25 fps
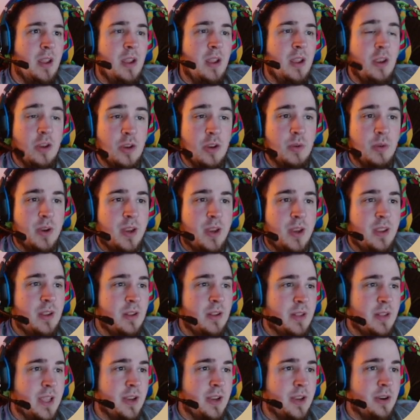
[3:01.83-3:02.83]
Unity
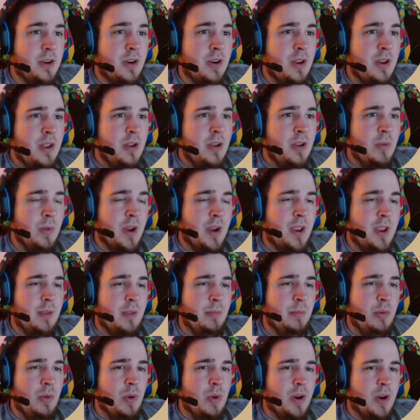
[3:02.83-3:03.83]
later when I
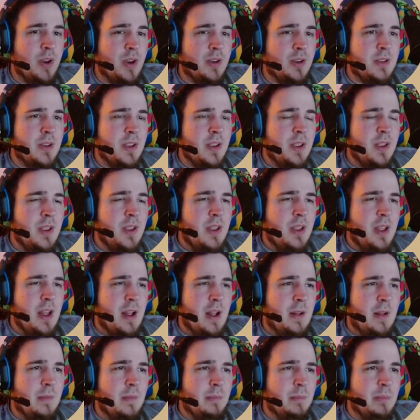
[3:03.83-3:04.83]
import it,
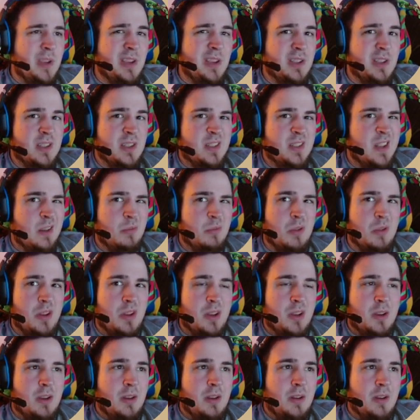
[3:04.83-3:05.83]
because it's not
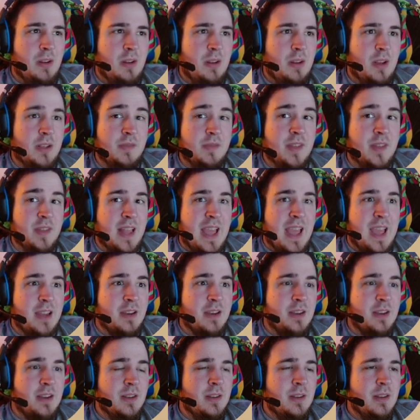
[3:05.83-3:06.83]
really, it's flat,
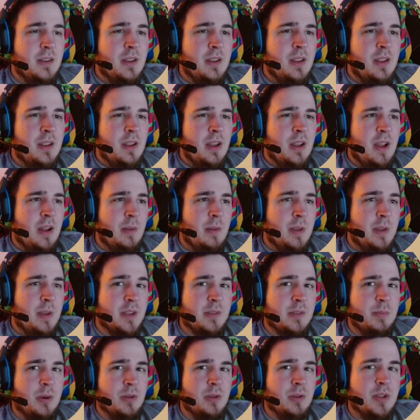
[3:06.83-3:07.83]
as
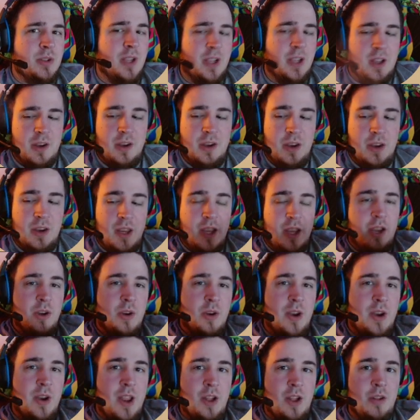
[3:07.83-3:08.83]
opposed to like a knee or
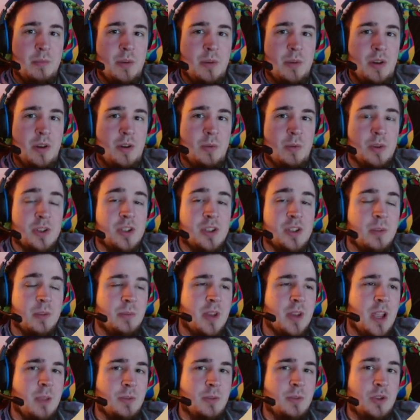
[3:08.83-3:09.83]
an elbow where
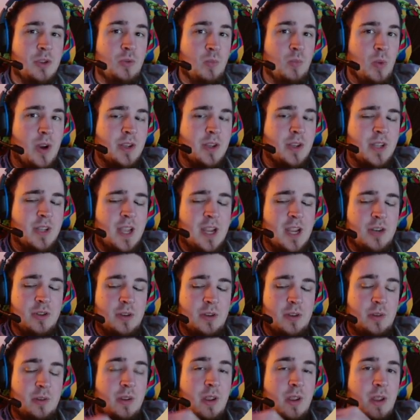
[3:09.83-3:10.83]
sometimes you want to
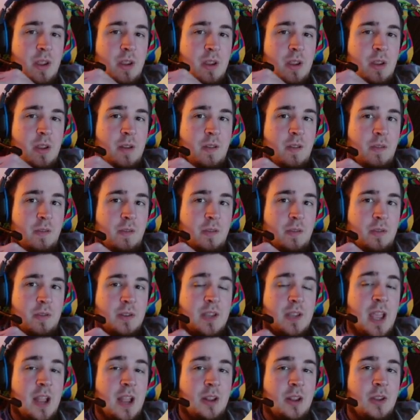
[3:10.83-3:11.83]
actually
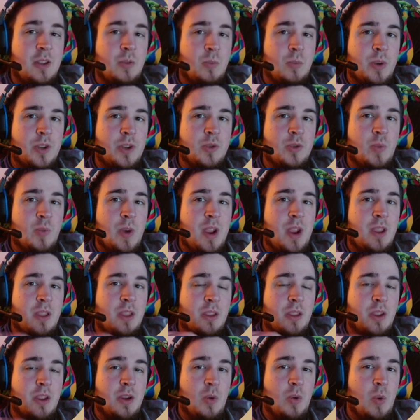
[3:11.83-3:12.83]
tell it which way that the
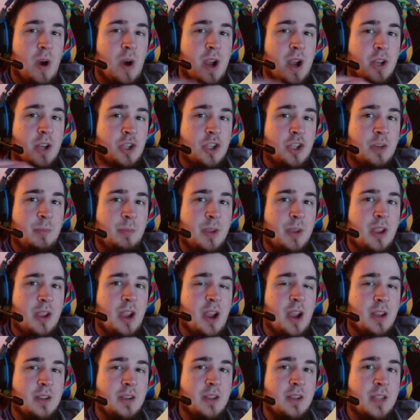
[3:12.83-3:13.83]
quad should be
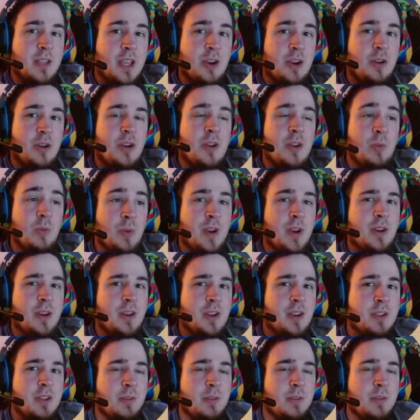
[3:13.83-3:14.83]
cut later on when it
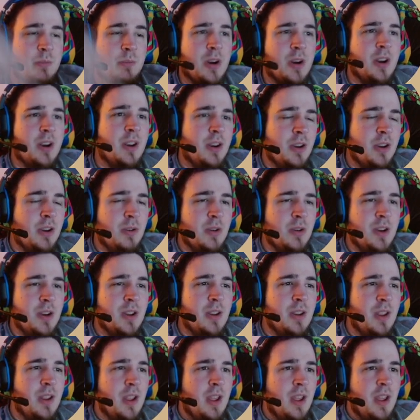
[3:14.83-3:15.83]
does import it into Unity,
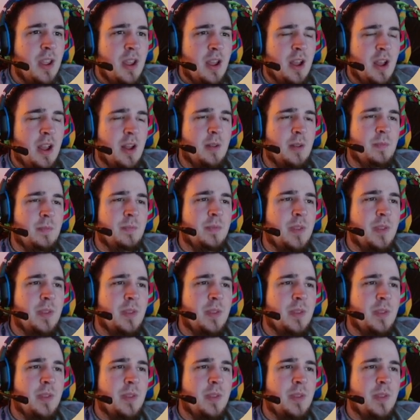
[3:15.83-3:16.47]
um,